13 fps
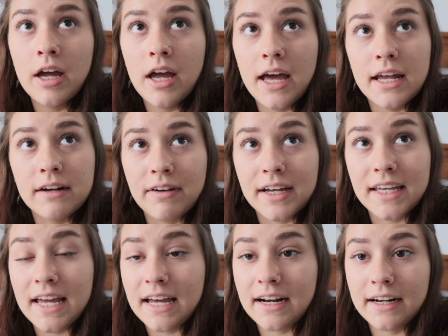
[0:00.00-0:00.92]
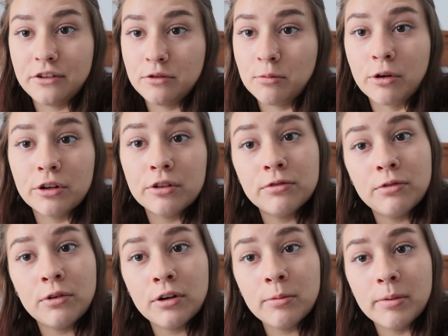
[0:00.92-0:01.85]
and if I can, I do more than
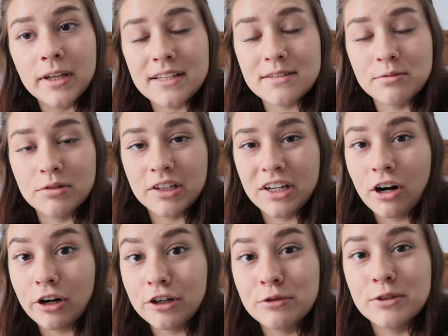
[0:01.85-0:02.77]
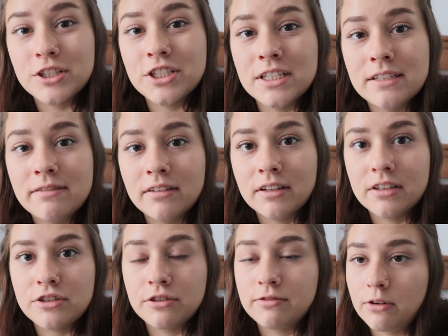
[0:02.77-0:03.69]
4, but that's really hard to achieve
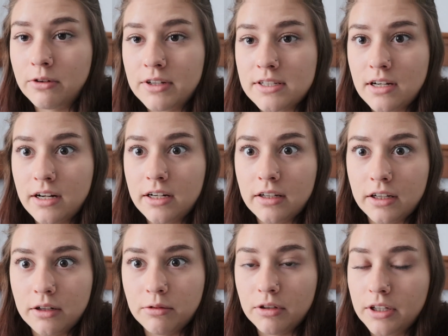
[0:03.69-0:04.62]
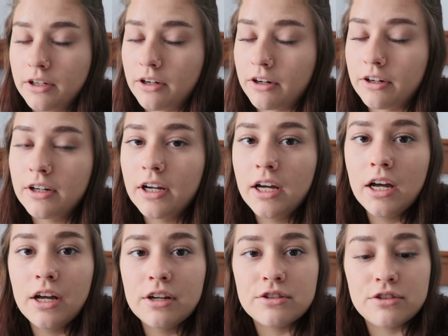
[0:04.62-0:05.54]
unless you're focused on it, like really hard.
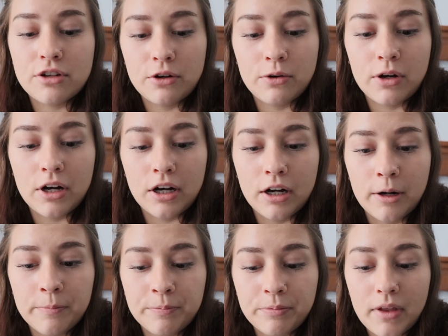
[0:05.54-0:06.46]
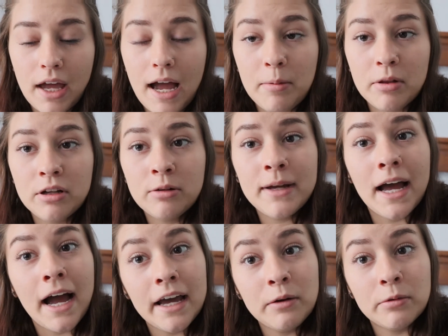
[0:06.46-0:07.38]
So I'm a little
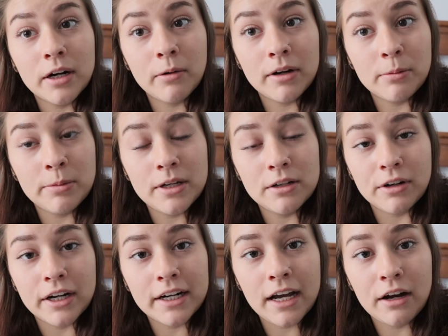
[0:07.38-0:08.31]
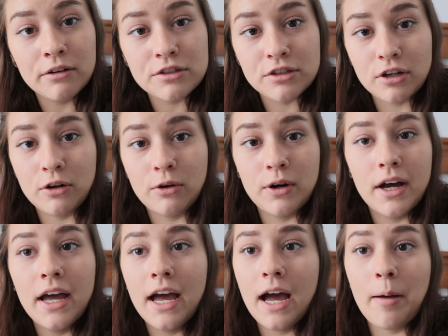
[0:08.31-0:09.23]
behind where I want to be right now, so
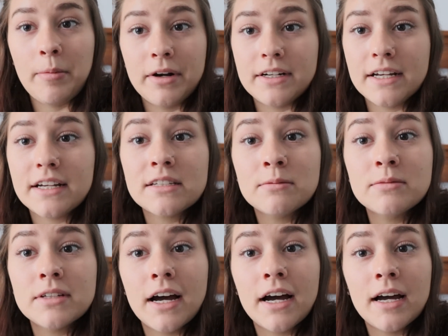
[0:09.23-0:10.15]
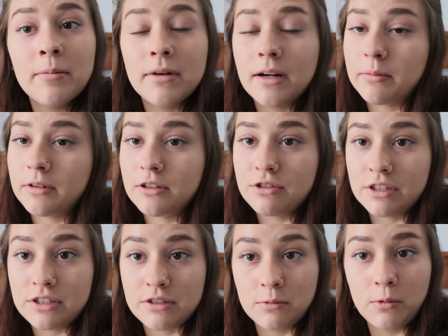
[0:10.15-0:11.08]
I'm going to take some time, and I'm going to
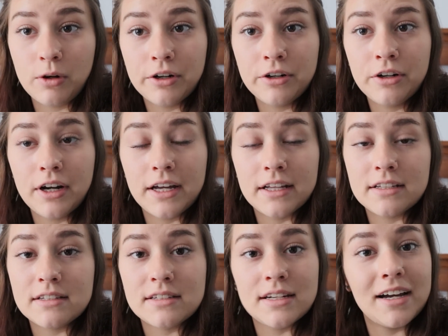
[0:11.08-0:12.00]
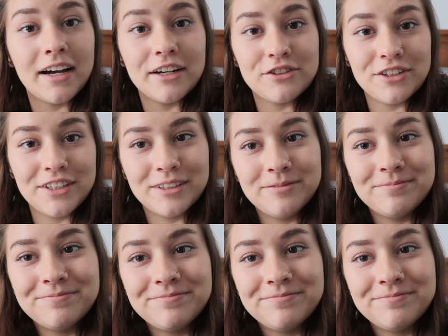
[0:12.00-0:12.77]
drink some water and stay hydrated.